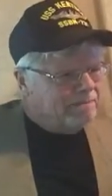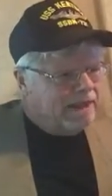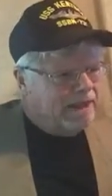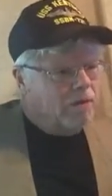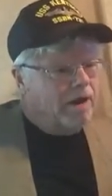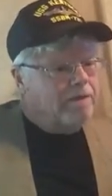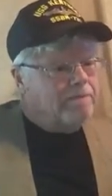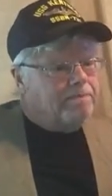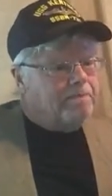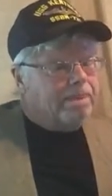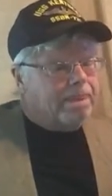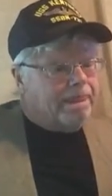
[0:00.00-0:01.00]
Anyway,
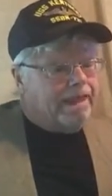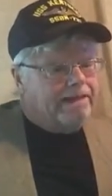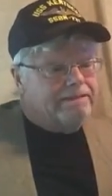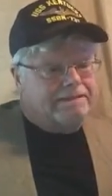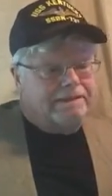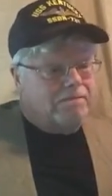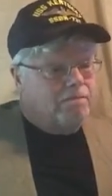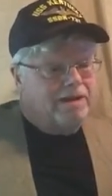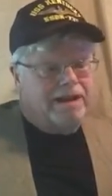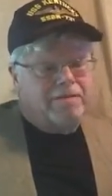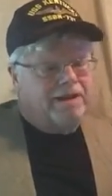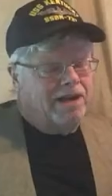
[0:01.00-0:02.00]

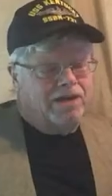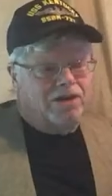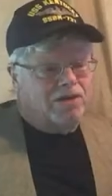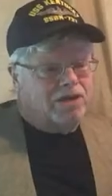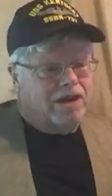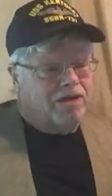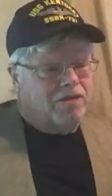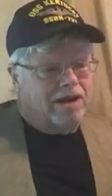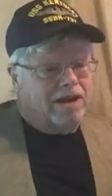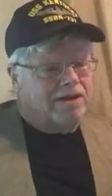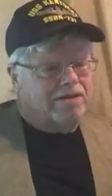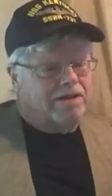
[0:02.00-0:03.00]
many, many years later,
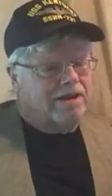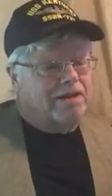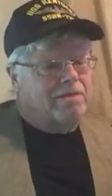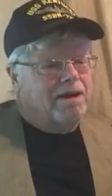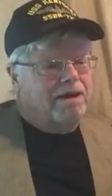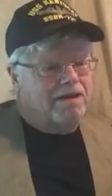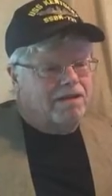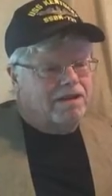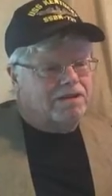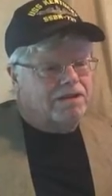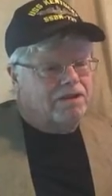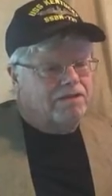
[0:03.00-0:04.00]
I got thinking about all
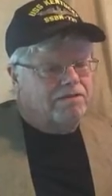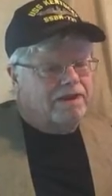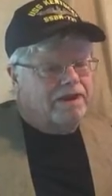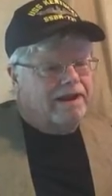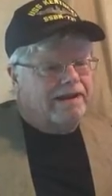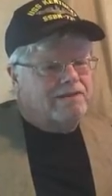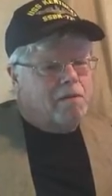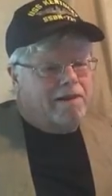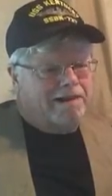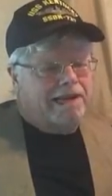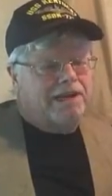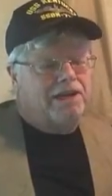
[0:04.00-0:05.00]
that stuff, and
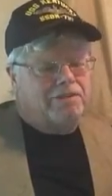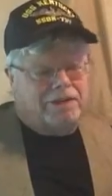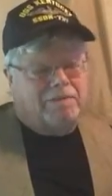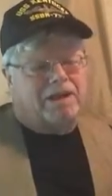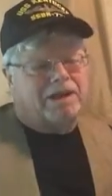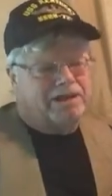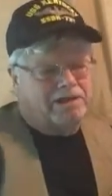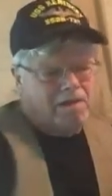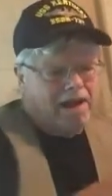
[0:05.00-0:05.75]
my dad Duffy played